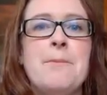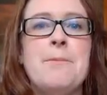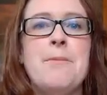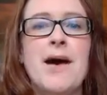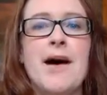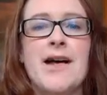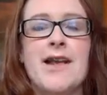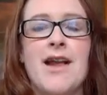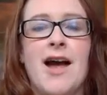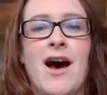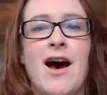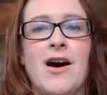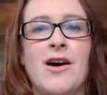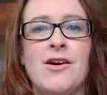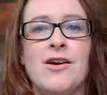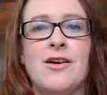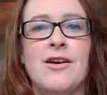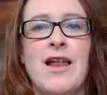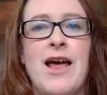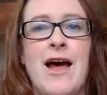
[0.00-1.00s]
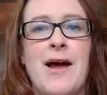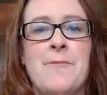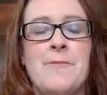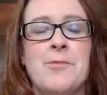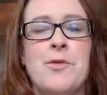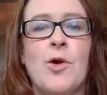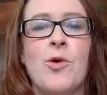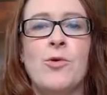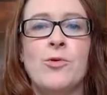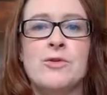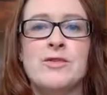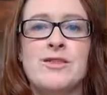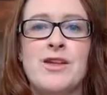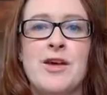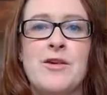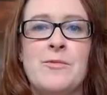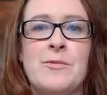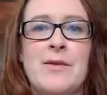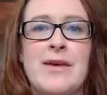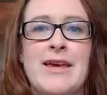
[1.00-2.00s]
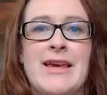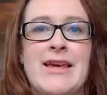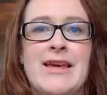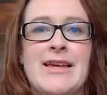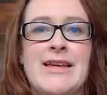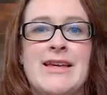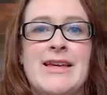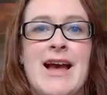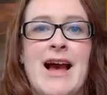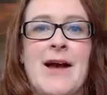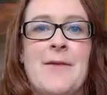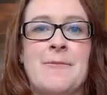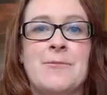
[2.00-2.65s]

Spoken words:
but I'll also be